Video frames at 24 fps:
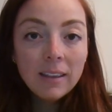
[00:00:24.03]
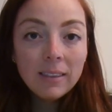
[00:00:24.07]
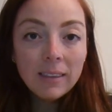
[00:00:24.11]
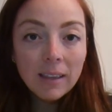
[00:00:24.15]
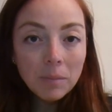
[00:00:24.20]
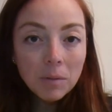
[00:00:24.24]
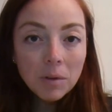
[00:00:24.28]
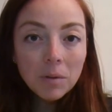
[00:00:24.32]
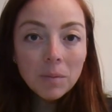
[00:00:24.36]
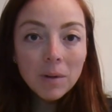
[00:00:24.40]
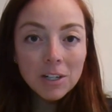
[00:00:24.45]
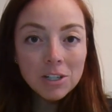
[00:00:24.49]

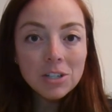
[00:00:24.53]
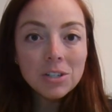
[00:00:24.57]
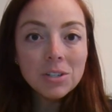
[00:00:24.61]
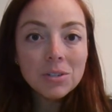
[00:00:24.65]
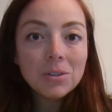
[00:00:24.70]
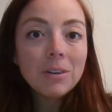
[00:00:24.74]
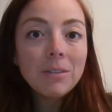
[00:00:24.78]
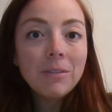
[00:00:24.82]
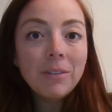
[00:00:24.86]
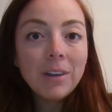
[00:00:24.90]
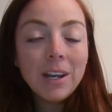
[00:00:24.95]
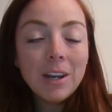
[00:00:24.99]
then we'll watch a
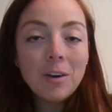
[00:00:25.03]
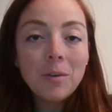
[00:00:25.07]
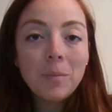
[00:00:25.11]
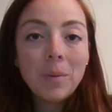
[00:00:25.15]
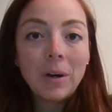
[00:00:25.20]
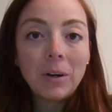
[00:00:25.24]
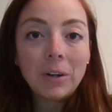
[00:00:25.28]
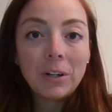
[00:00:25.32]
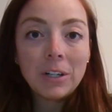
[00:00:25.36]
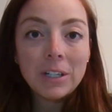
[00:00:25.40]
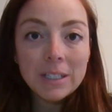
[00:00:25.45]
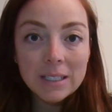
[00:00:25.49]
short video
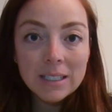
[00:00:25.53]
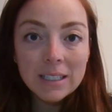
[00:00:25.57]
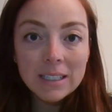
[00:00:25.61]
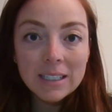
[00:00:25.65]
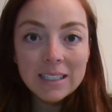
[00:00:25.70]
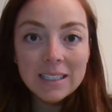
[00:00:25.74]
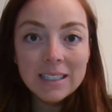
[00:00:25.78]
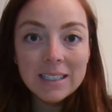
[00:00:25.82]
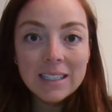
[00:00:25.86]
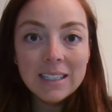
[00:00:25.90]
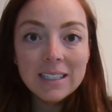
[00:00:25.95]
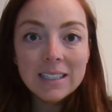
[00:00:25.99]
about
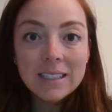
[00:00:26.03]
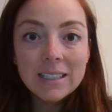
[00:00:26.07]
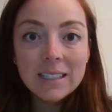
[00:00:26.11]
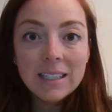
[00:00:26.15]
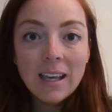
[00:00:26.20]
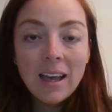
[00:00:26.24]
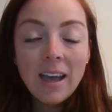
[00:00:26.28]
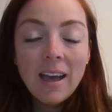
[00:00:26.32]
chrysalises,